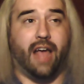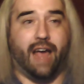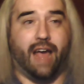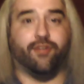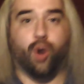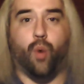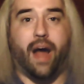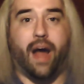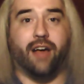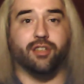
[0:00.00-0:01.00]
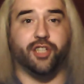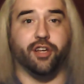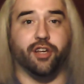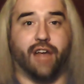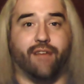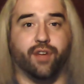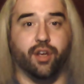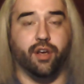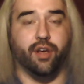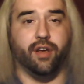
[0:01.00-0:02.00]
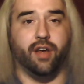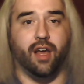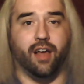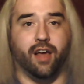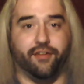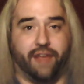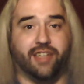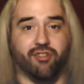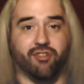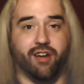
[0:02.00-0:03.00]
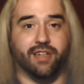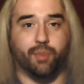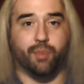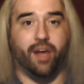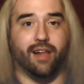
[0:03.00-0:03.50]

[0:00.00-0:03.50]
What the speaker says: after a while she could have a good face run as well.